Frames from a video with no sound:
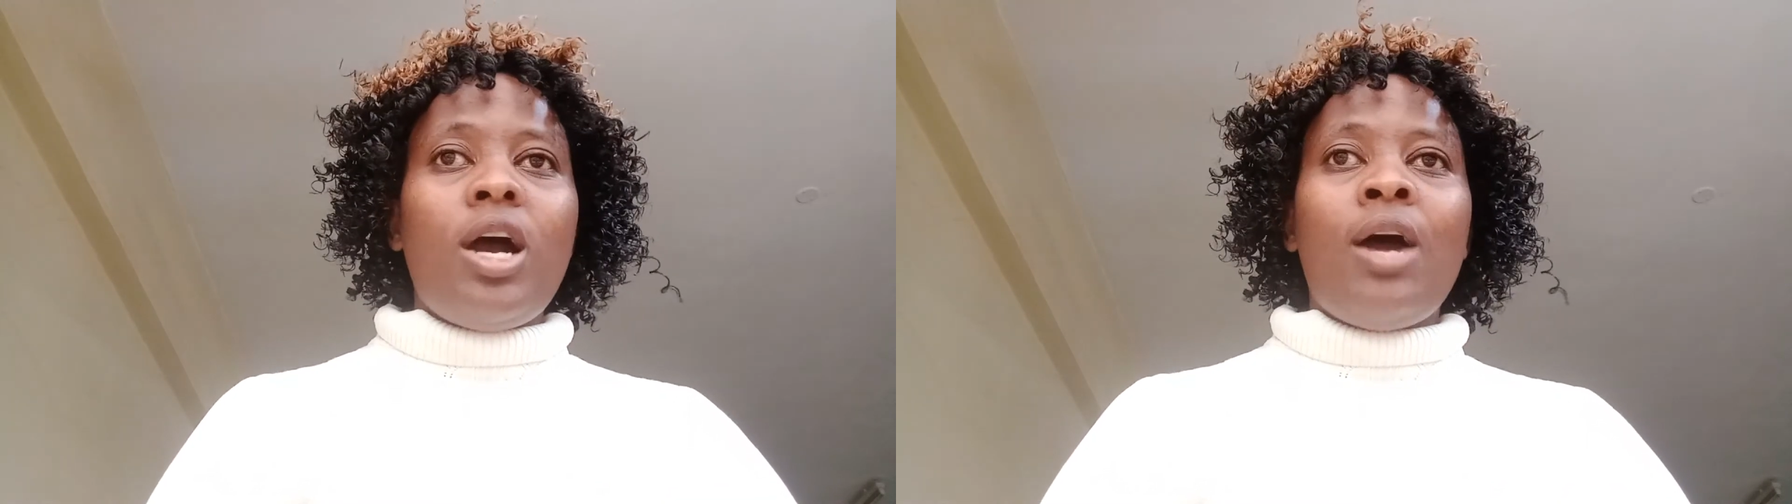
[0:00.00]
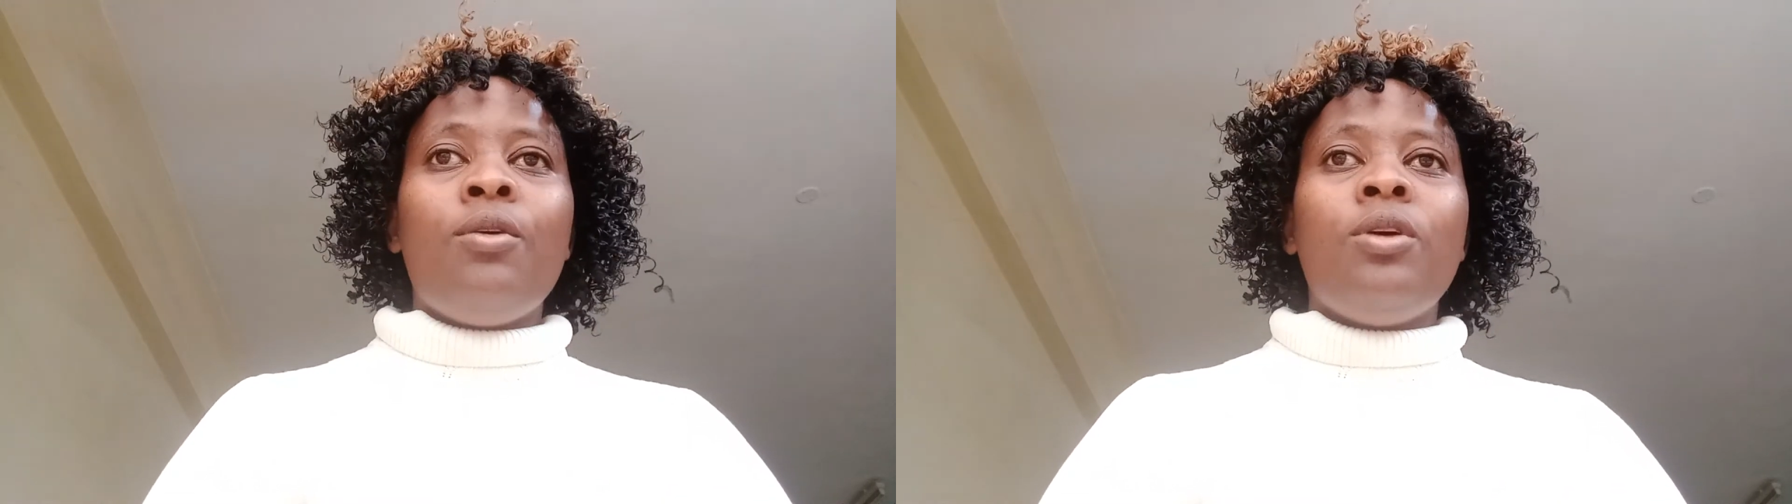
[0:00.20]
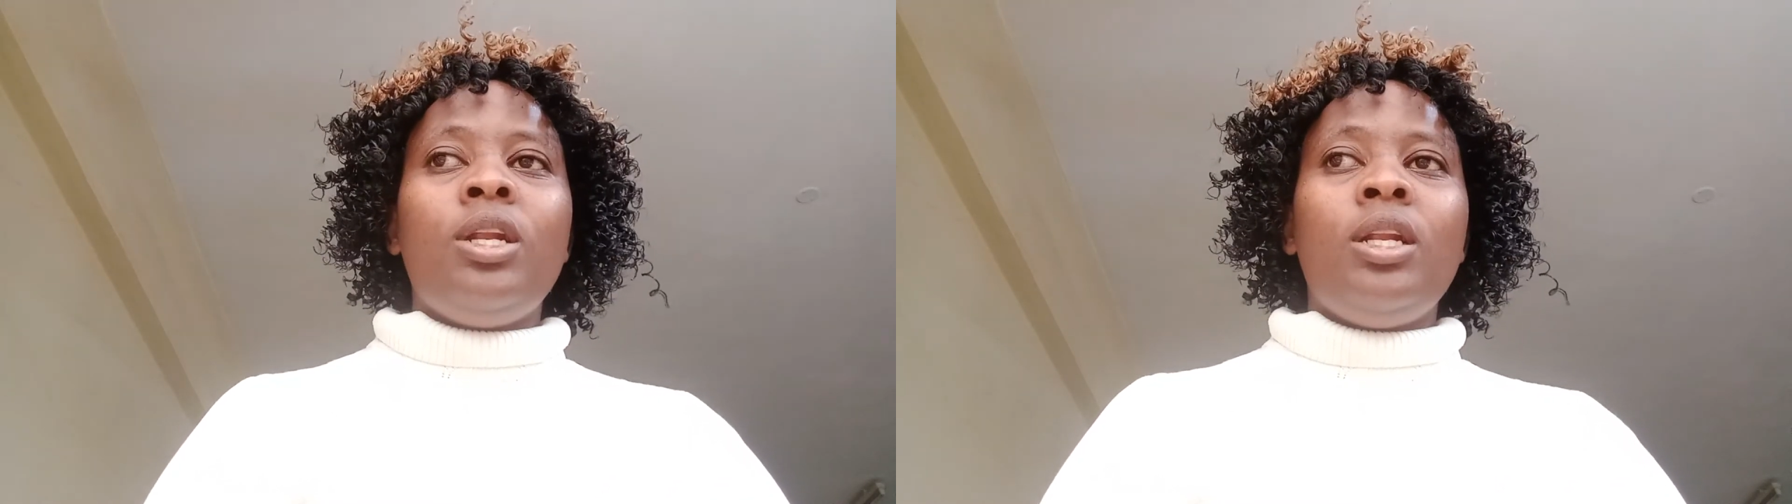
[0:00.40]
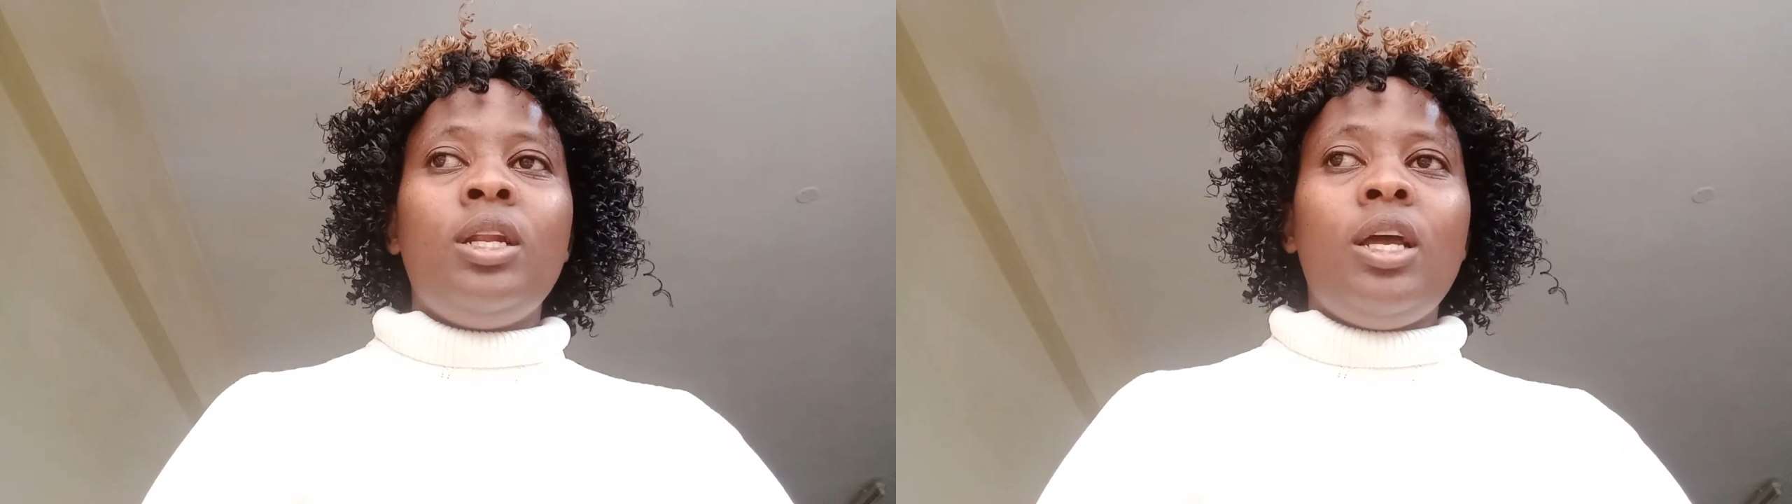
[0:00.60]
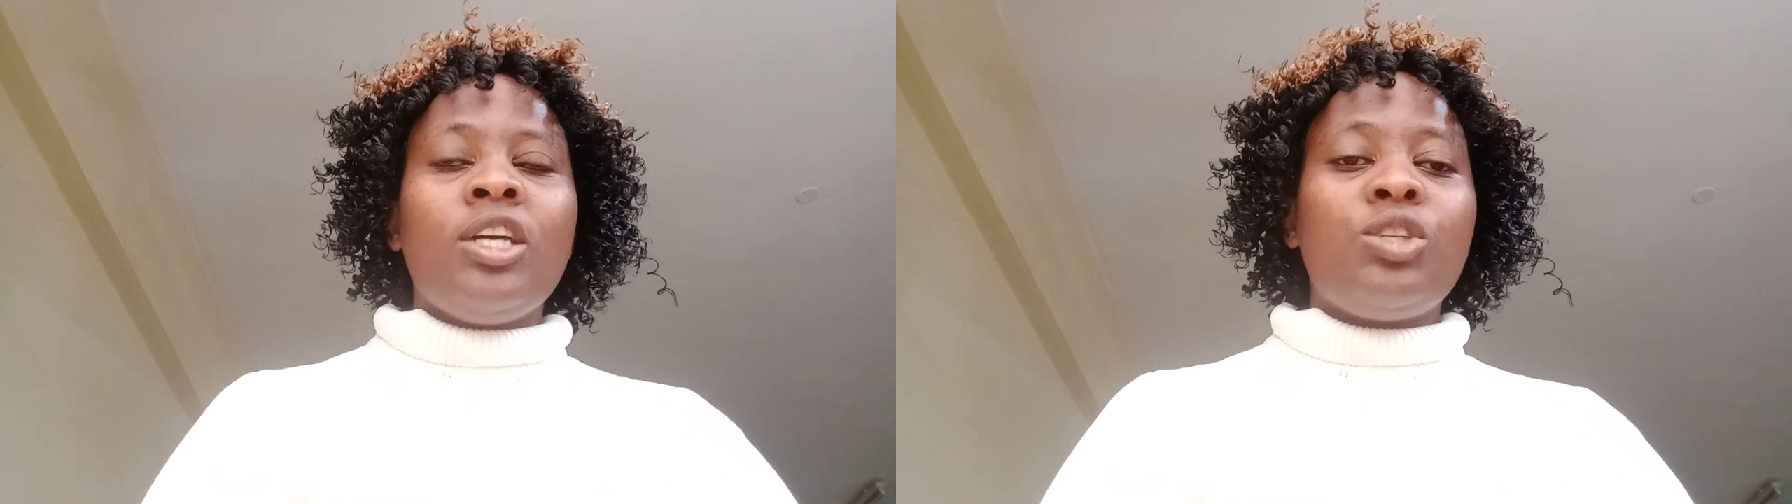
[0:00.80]
I
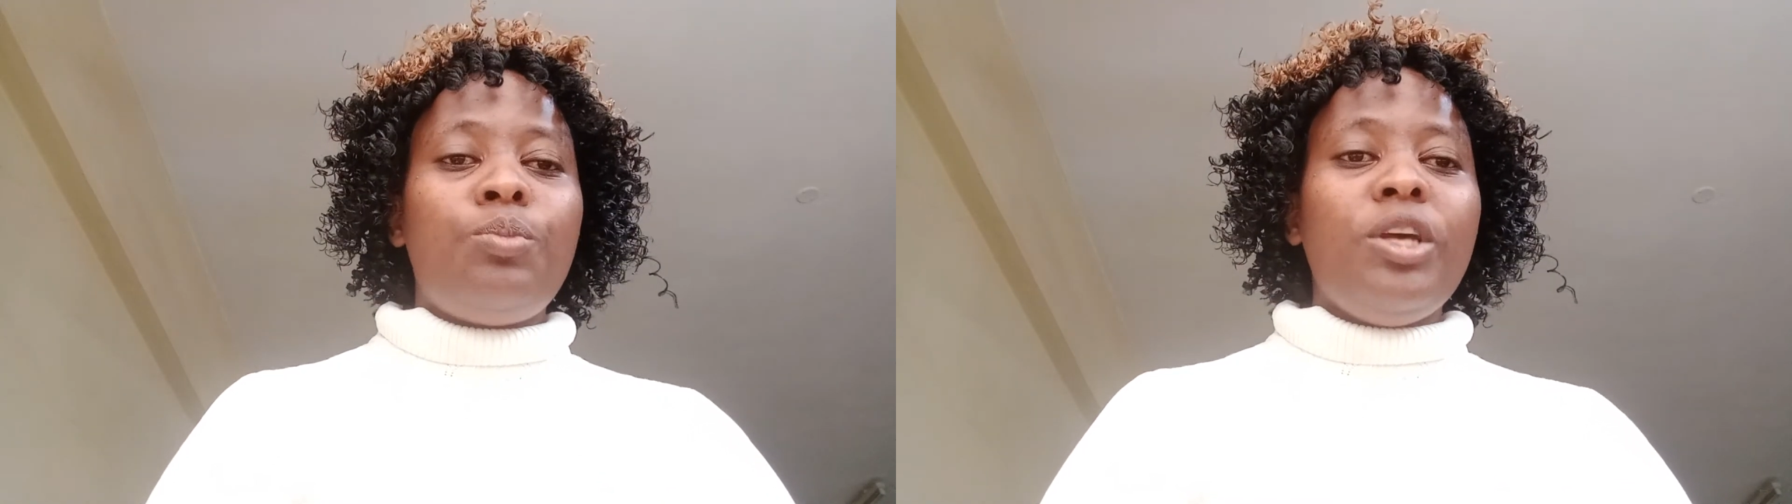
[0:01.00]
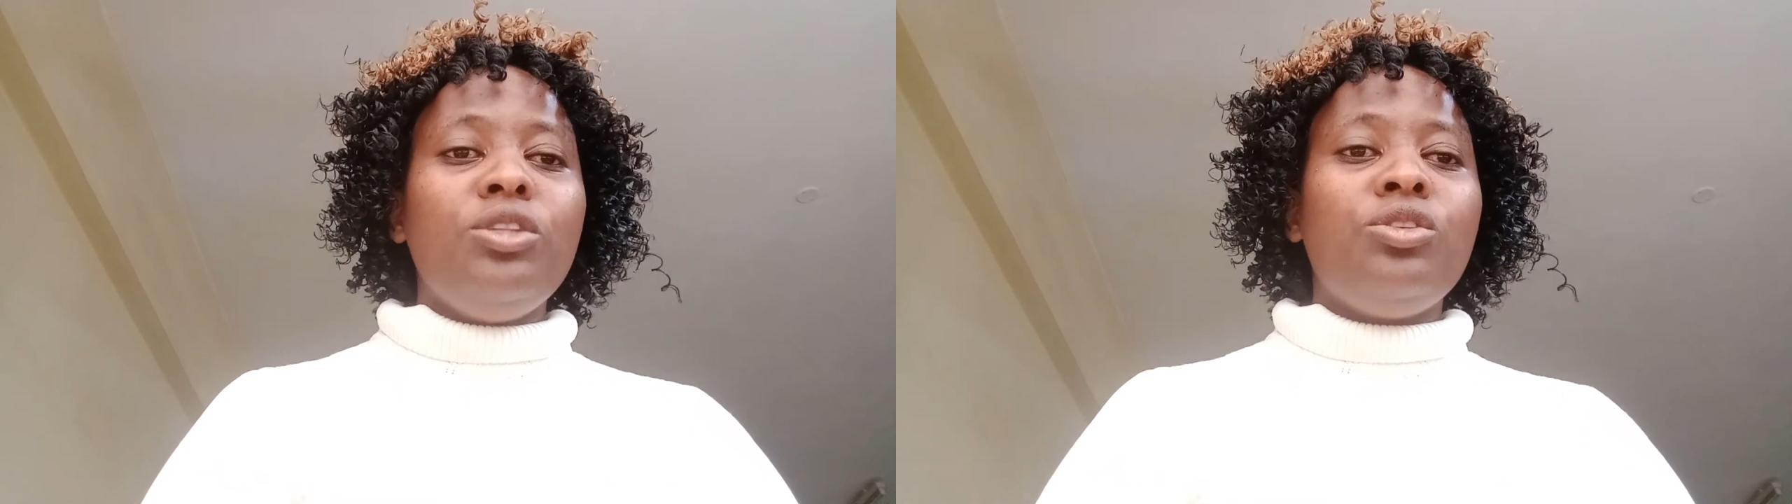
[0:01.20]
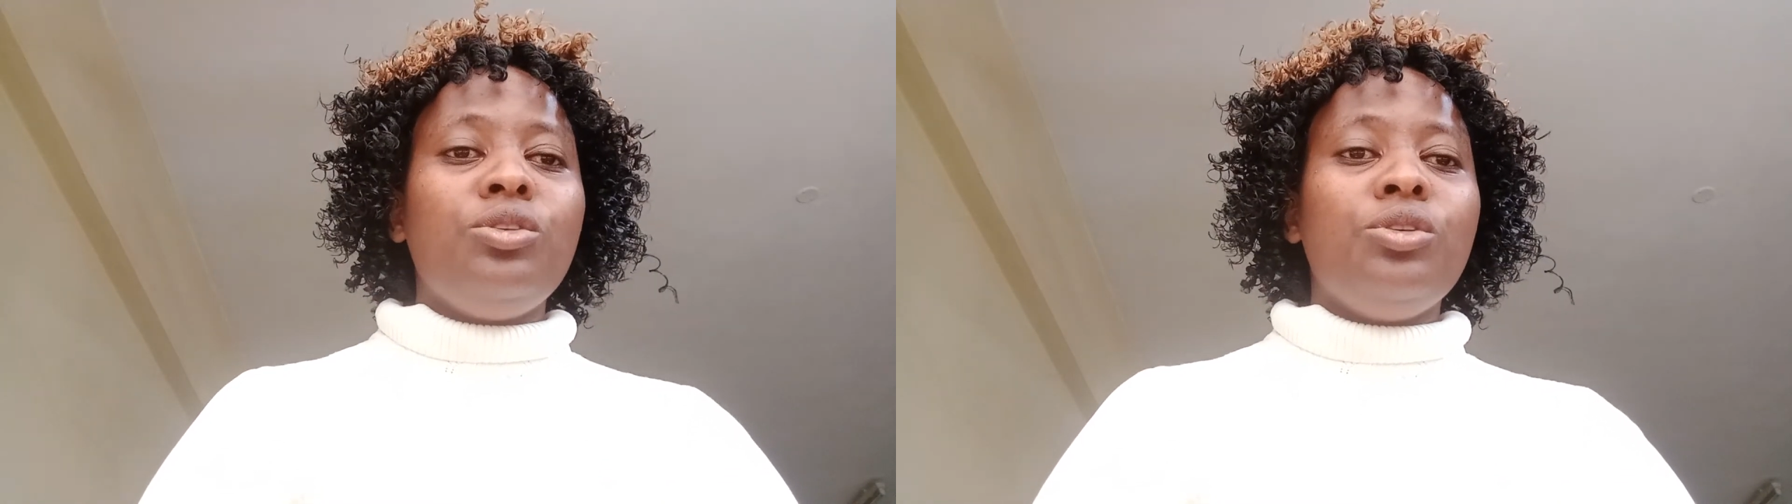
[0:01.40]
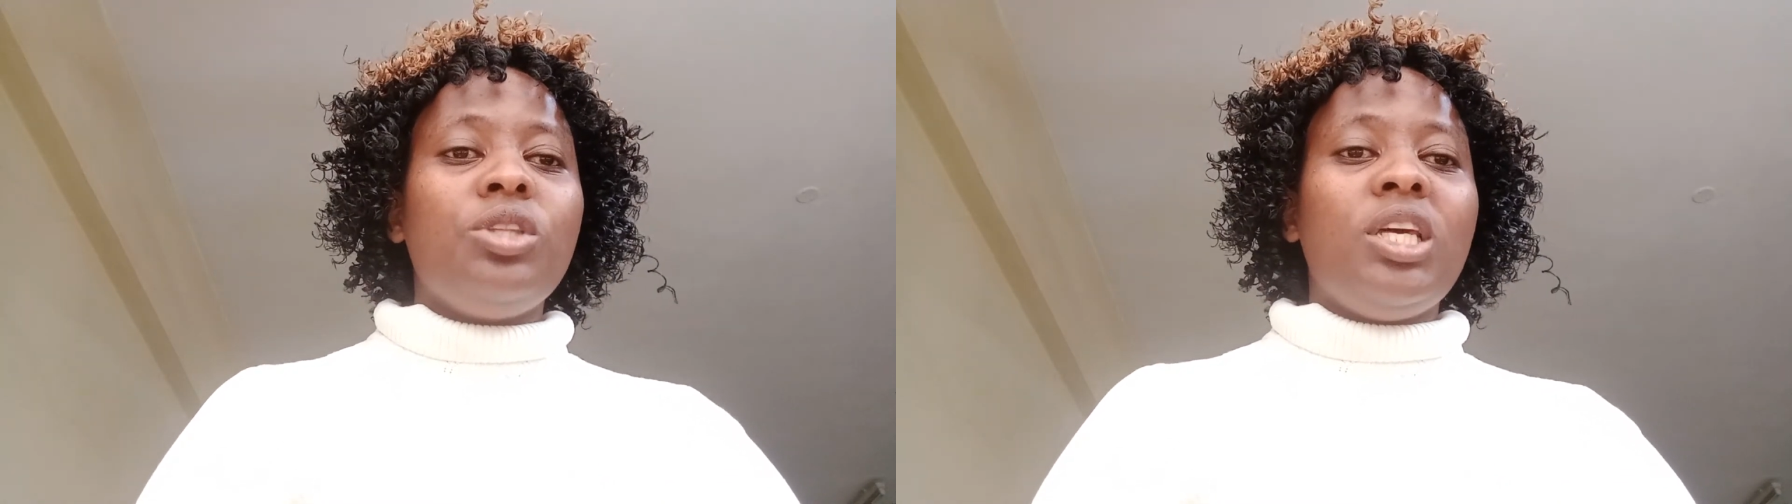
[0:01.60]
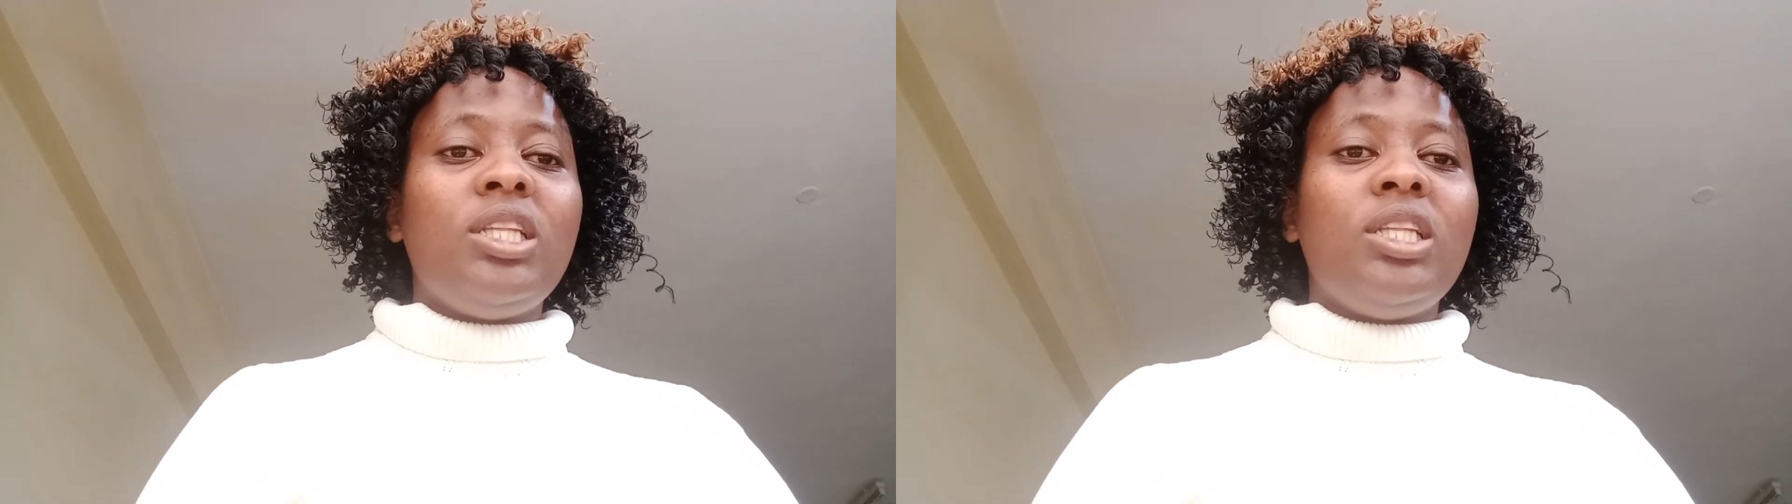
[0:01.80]
will explain to you